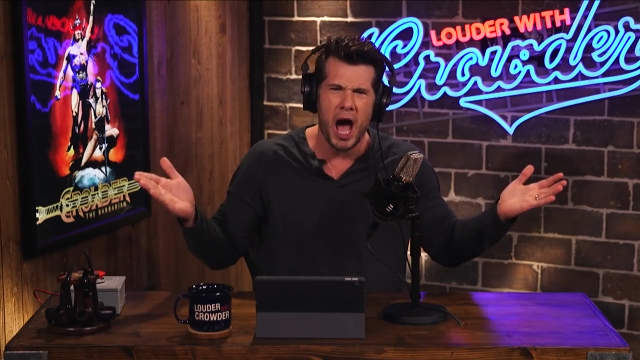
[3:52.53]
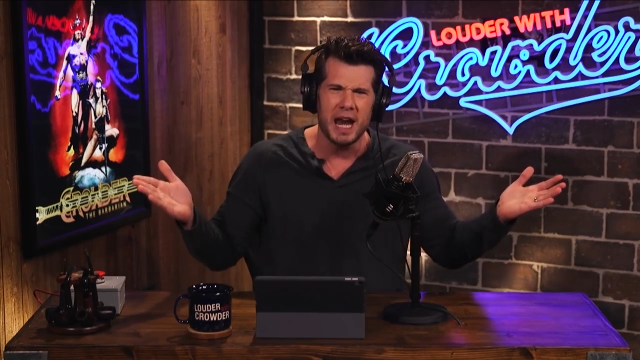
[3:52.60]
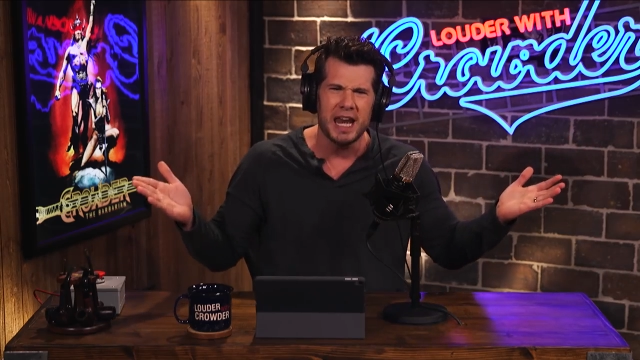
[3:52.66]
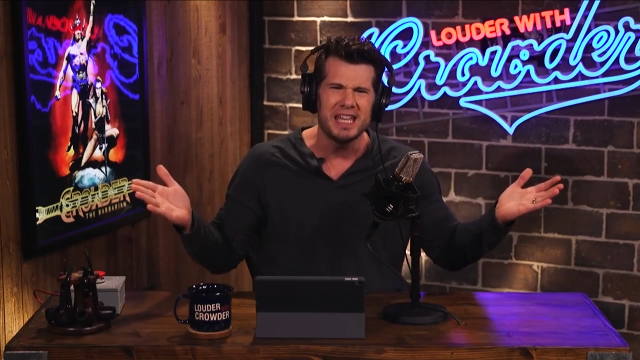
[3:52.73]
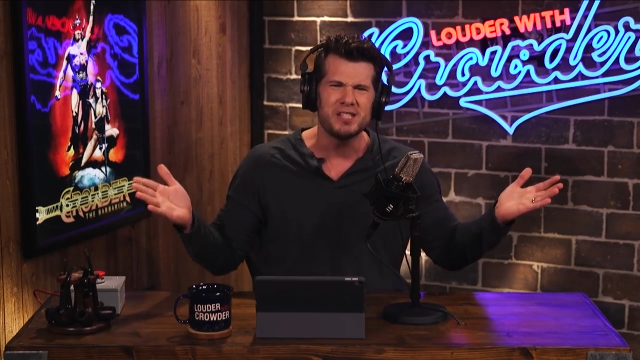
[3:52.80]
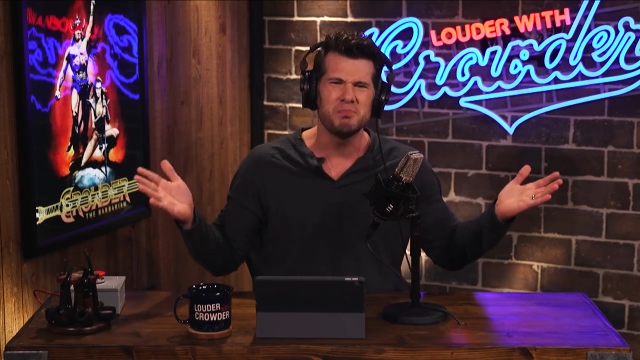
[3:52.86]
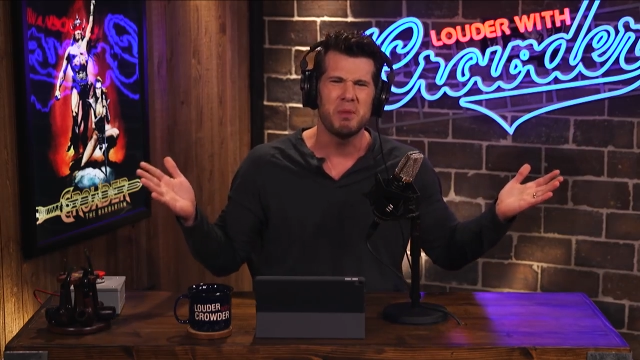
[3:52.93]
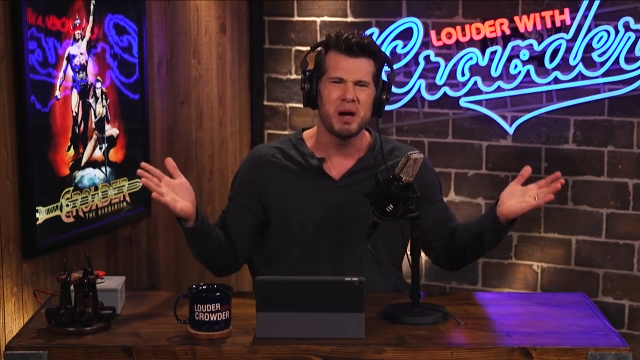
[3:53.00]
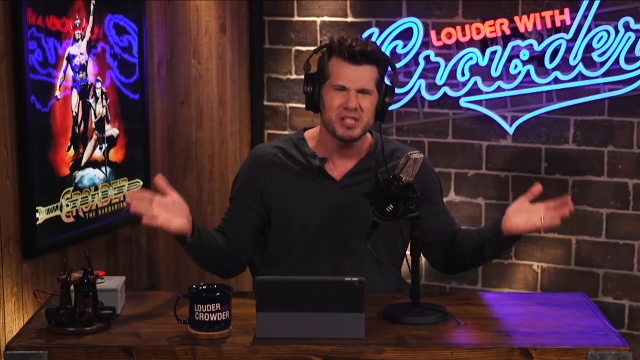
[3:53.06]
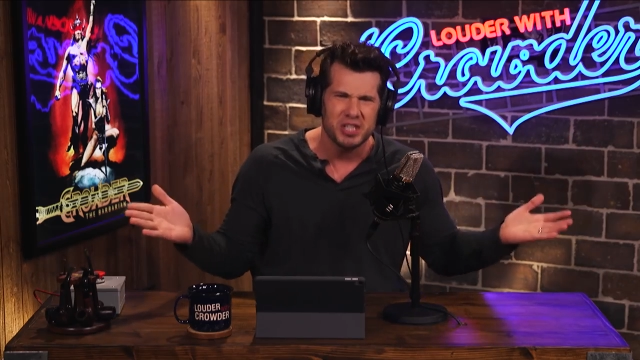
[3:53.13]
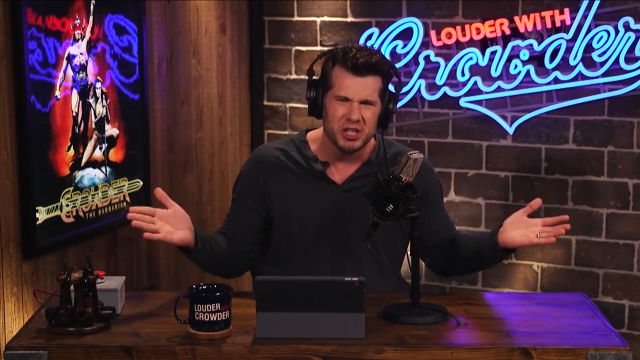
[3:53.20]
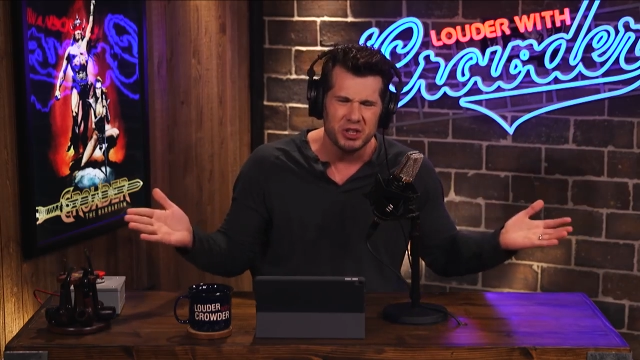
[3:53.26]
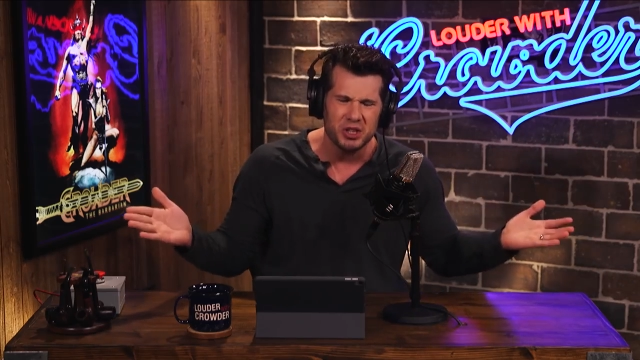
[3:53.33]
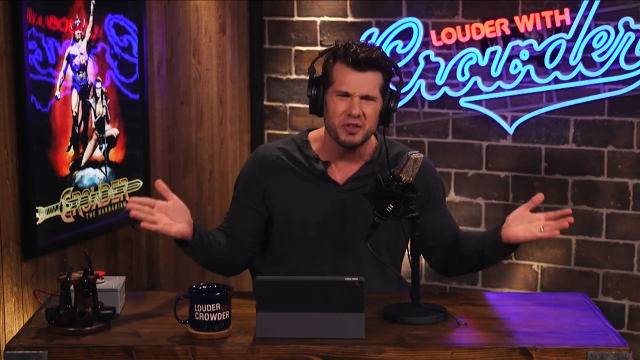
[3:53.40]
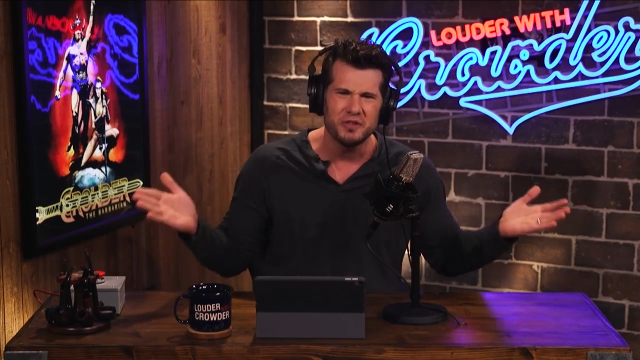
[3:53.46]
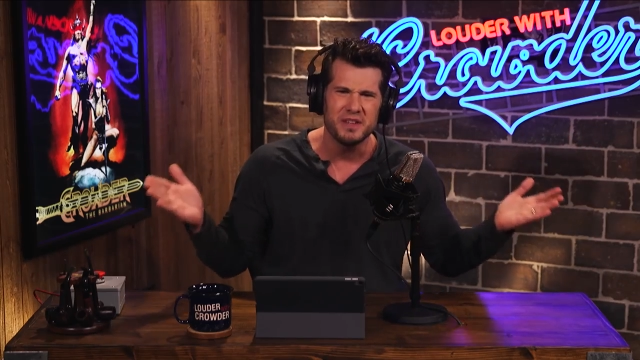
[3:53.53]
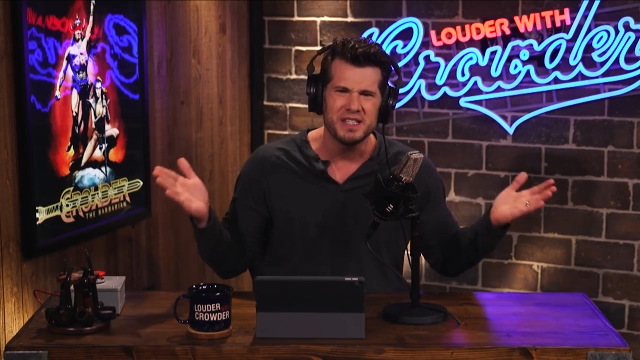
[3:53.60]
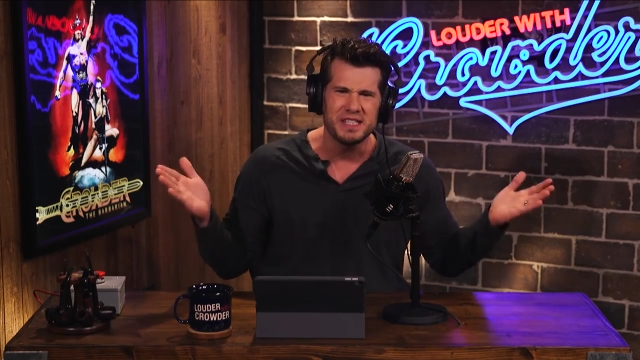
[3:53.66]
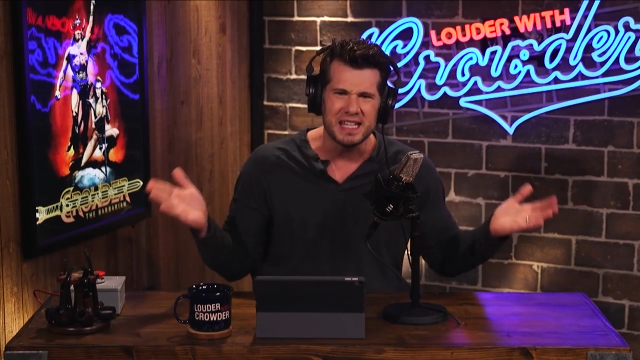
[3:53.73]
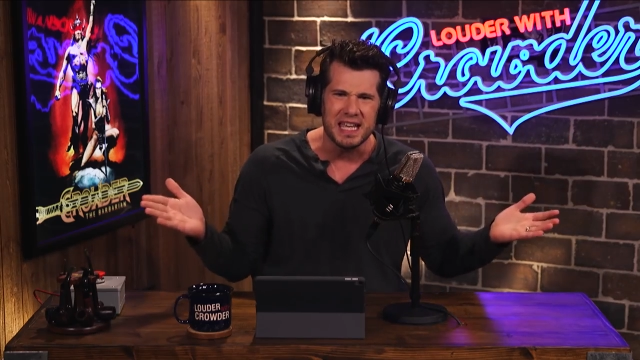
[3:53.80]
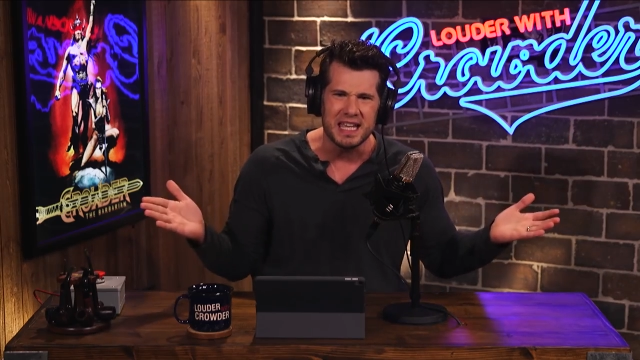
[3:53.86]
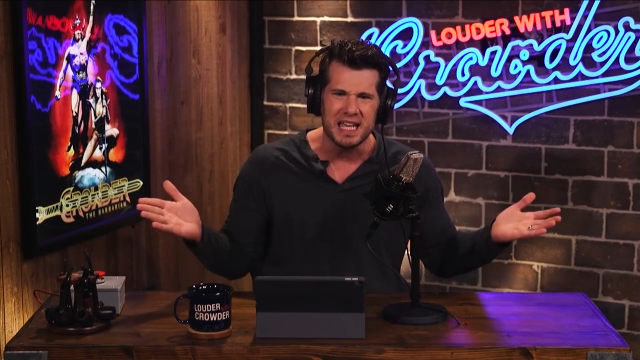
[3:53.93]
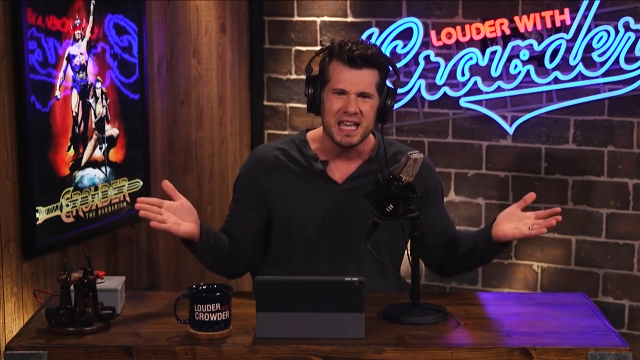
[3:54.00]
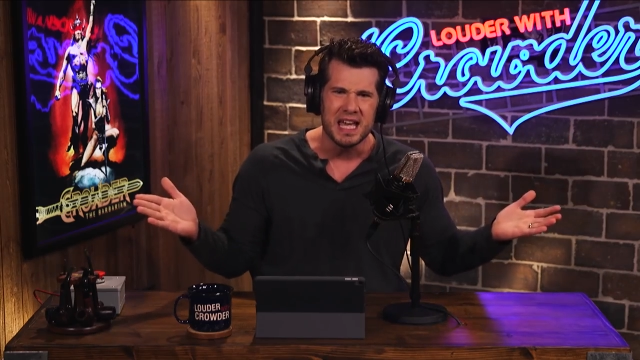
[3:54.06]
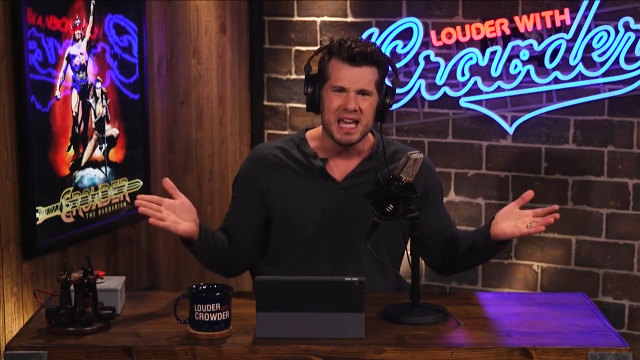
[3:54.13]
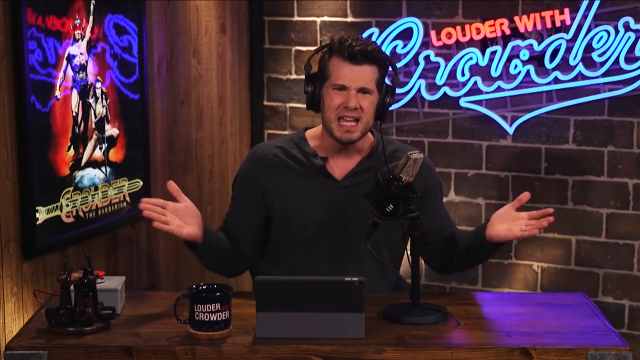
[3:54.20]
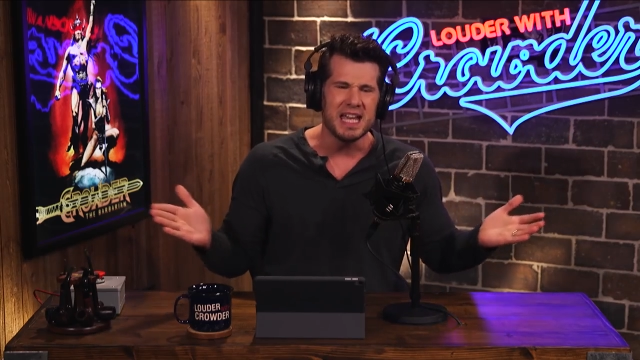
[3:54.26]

on his muscular physique,